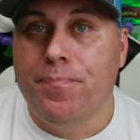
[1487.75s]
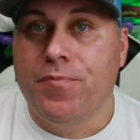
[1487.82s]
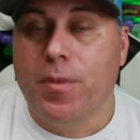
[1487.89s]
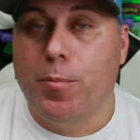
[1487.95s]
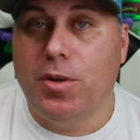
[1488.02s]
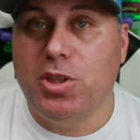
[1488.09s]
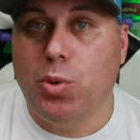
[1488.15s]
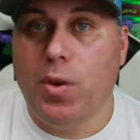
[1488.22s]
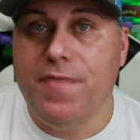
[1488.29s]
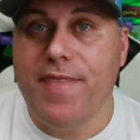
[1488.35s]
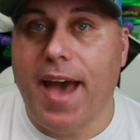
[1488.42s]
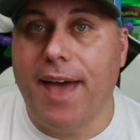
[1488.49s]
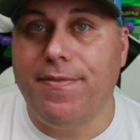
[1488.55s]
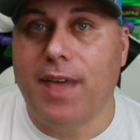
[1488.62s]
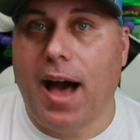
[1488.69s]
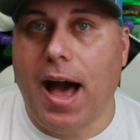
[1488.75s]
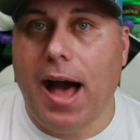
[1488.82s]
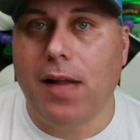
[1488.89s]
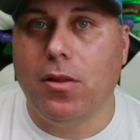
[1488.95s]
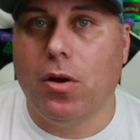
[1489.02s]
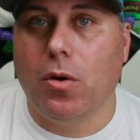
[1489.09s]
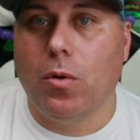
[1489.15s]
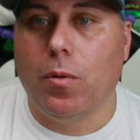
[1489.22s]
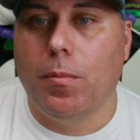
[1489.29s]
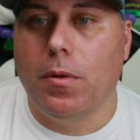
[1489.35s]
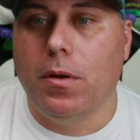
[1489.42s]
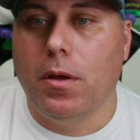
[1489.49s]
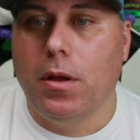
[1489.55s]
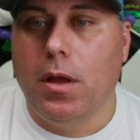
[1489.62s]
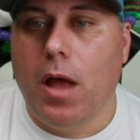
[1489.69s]
between that and the holo.
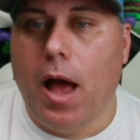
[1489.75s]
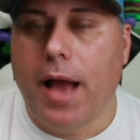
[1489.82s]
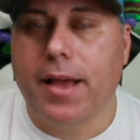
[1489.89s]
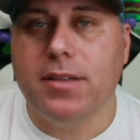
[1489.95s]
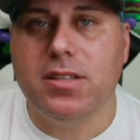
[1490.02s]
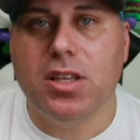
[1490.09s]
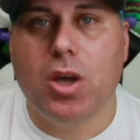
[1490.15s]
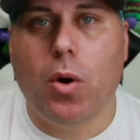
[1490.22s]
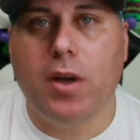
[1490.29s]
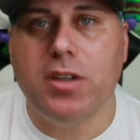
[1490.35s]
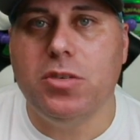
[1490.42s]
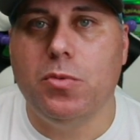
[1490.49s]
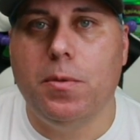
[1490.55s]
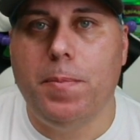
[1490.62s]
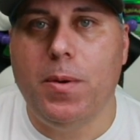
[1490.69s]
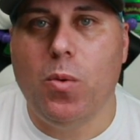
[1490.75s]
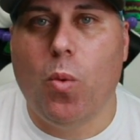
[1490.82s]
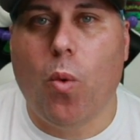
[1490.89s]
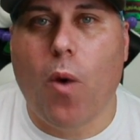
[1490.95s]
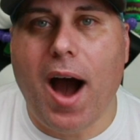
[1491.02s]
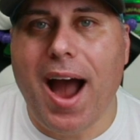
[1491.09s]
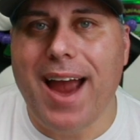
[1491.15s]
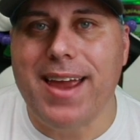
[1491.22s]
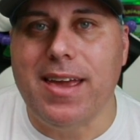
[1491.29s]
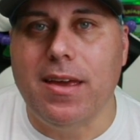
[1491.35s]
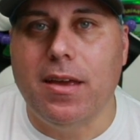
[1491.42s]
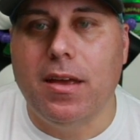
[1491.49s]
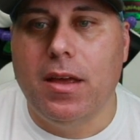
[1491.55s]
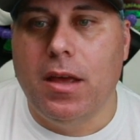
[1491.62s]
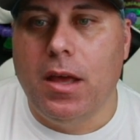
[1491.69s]
I guess the question would be why.
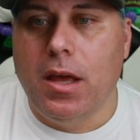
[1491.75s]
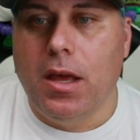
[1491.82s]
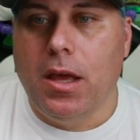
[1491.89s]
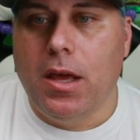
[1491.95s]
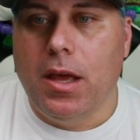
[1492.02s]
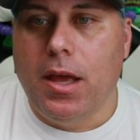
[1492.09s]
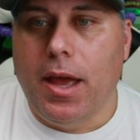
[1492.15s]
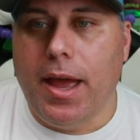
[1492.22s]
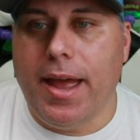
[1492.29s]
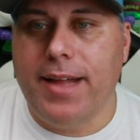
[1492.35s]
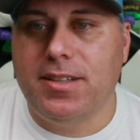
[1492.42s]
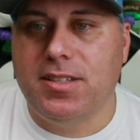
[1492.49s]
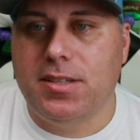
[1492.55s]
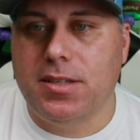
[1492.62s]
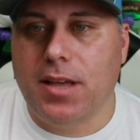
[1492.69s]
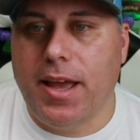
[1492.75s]
It's